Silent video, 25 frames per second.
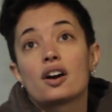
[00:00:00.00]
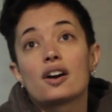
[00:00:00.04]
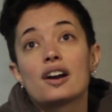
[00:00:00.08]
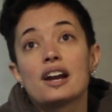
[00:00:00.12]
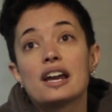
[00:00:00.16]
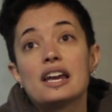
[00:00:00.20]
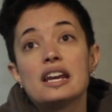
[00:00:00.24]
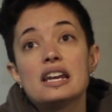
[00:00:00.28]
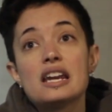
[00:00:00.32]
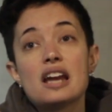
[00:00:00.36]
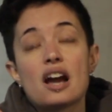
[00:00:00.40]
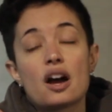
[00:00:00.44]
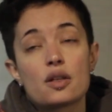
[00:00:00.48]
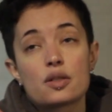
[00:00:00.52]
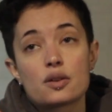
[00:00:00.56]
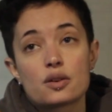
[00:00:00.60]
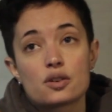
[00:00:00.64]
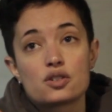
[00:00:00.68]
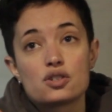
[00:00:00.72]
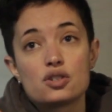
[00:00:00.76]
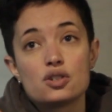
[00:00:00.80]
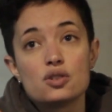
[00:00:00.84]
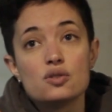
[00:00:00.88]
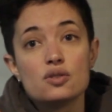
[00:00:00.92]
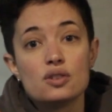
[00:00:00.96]
any other
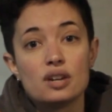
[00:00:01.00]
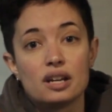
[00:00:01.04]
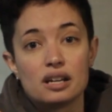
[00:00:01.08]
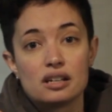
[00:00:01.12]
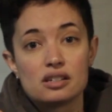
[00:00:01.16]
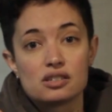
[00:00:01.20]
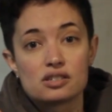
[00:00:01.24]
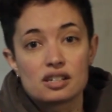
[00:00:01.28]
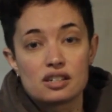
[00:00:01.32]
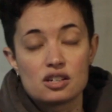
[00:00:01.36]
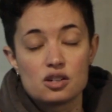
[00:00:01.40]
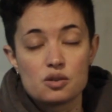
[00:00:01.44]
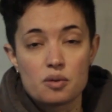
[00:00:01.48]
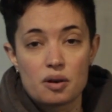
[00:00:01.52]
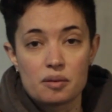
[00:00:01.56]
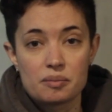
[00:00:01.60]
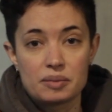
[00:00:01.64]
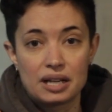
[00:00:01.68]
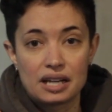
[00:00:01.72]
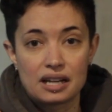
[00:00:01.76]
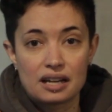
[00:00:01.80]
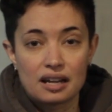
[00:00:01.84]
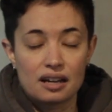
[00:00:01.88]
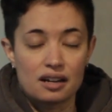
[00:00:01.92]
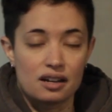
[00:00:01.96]
tunings that you want me
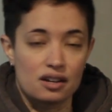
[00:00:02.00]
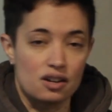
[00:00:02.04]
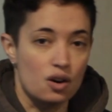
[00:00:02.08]
to kind